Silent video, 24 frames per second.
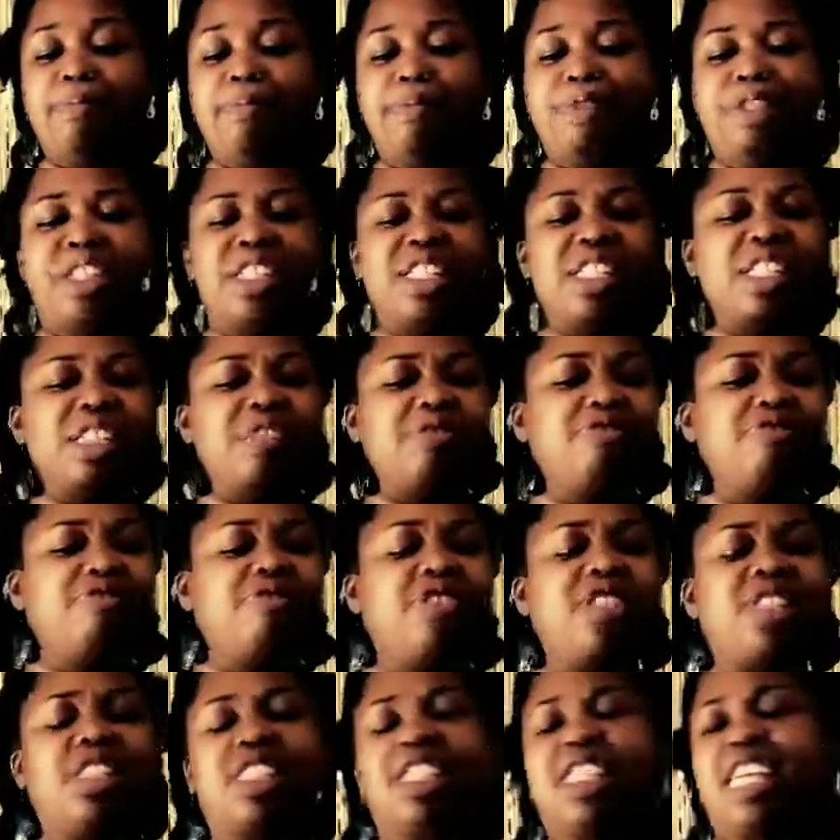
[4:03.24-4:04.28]

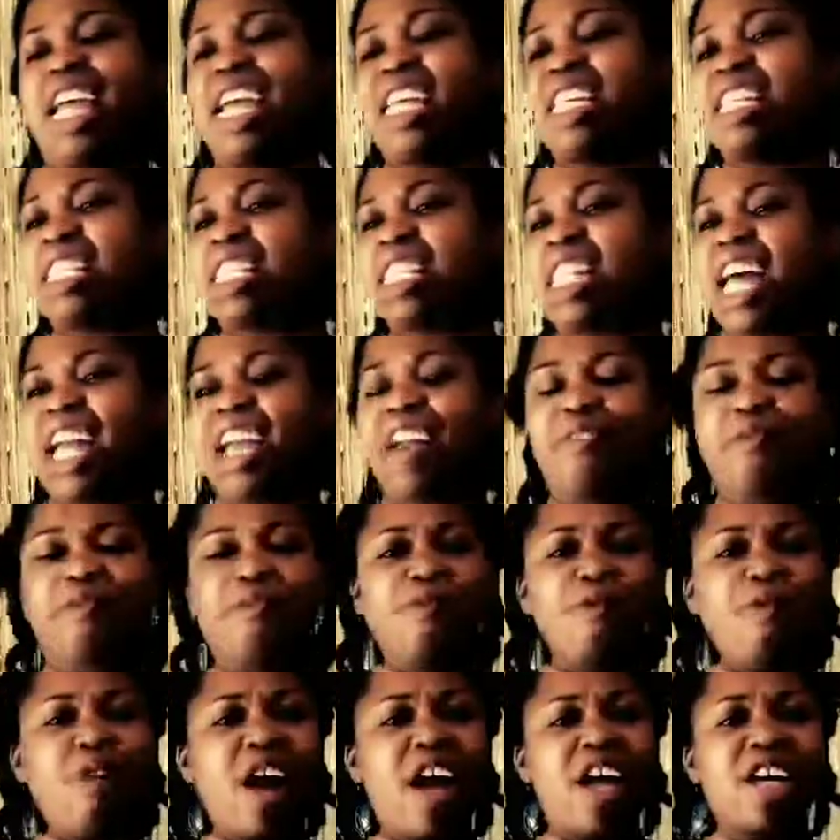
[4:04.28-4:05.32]
Just tastes like
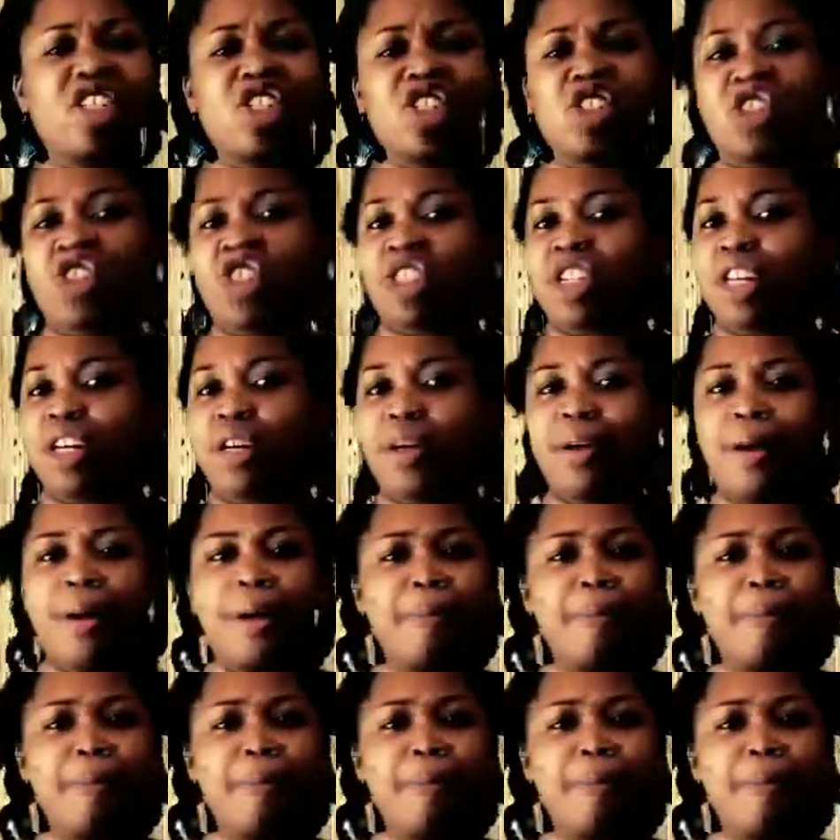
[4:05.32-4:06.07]
fresh.